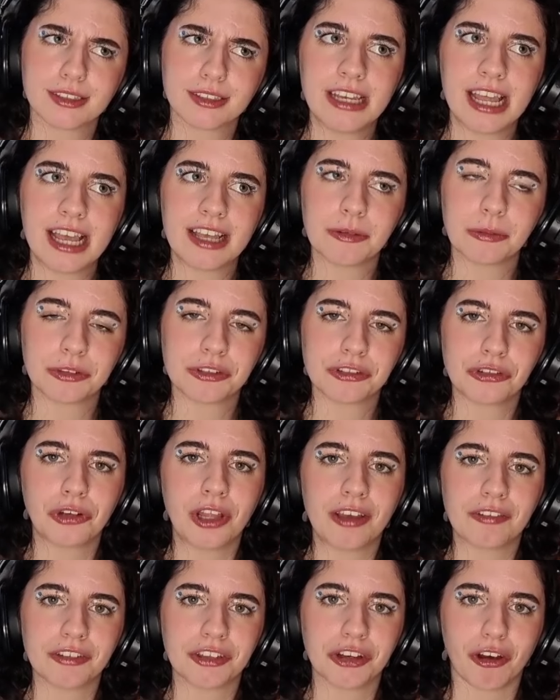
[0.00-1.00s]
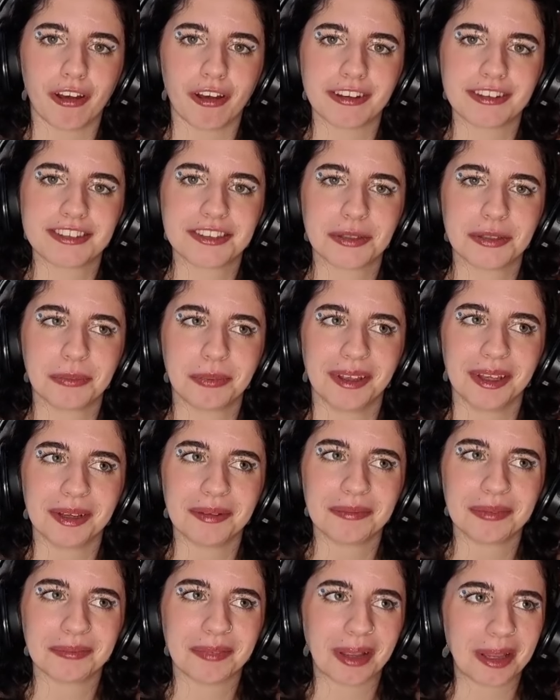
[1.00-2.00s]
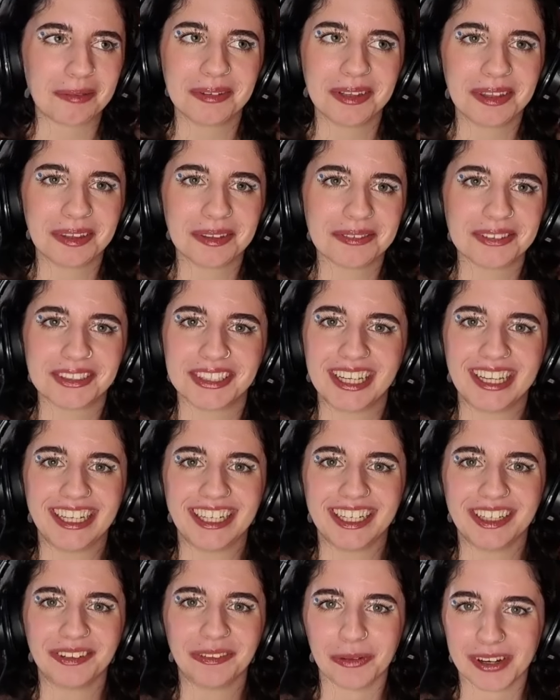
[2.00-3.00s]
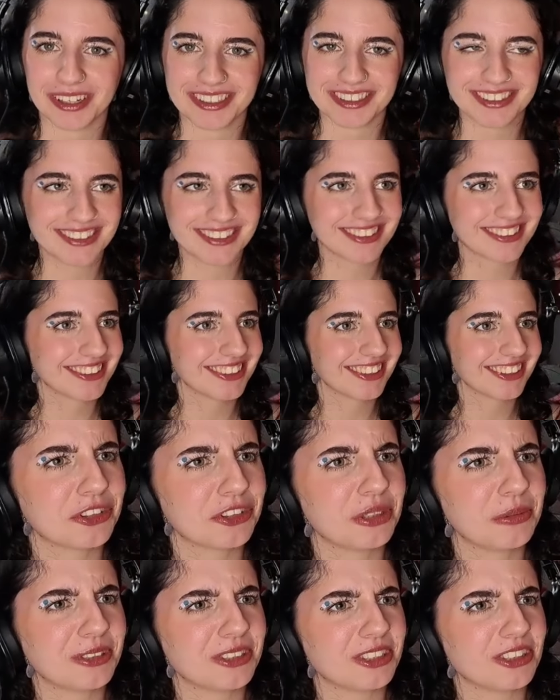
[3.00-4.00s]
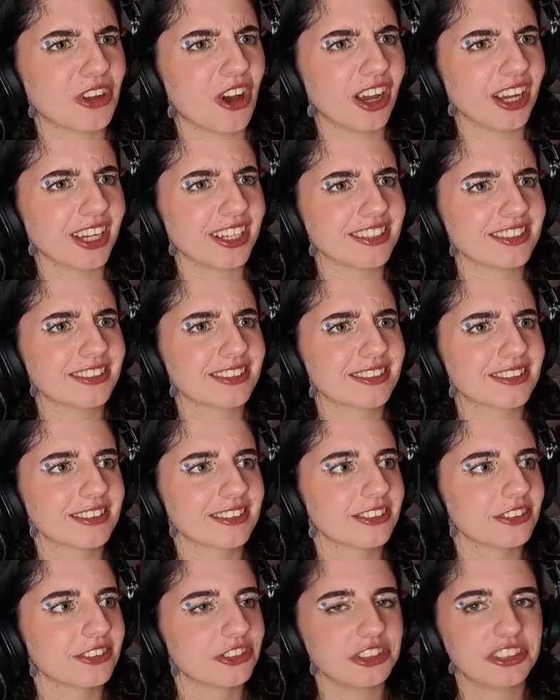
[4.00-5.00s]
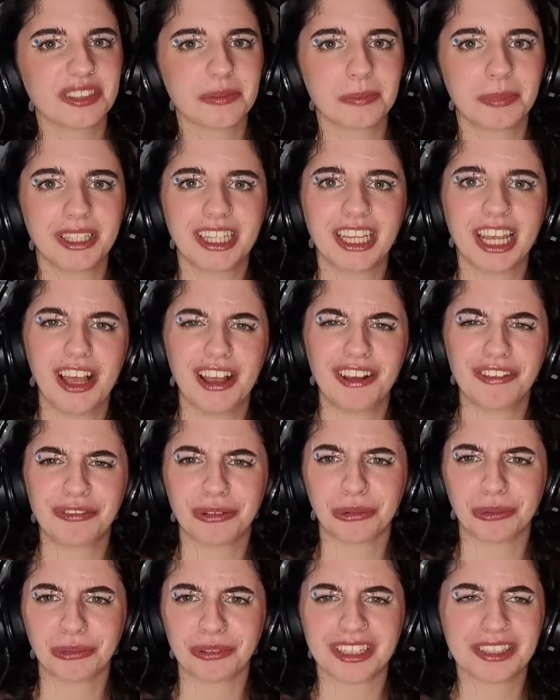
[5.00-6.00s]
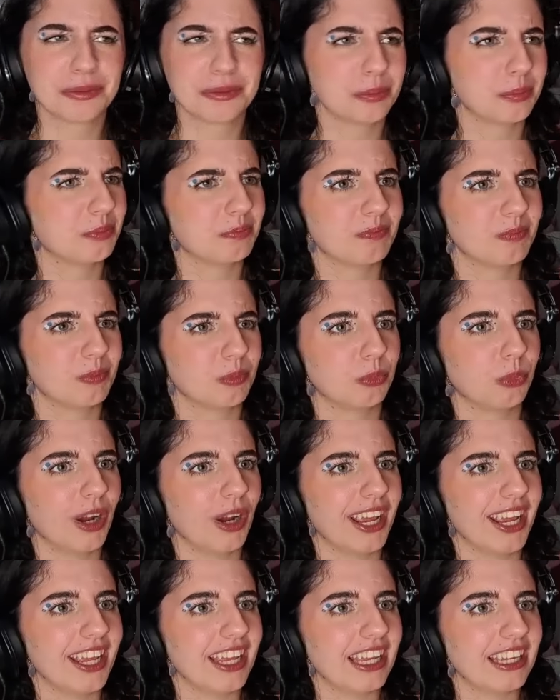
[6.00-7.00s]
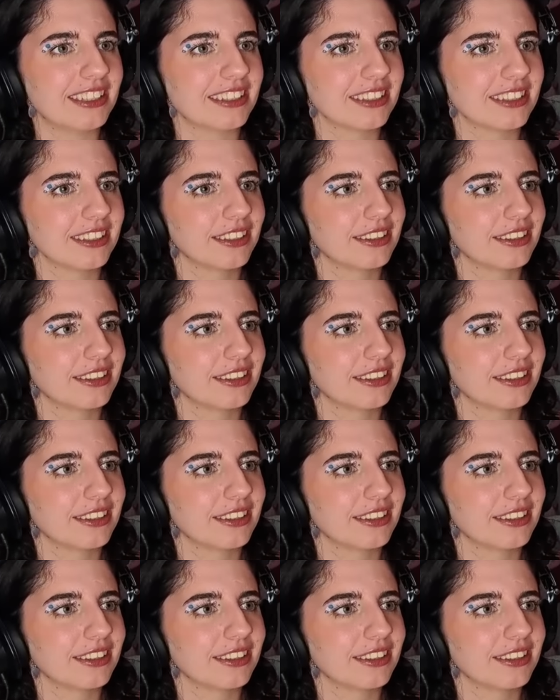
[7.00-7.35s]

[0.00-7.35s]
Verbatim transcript: Nat was never nice to Pip. Maybe at the beginning once. She was nice. She said be careful. That's weird.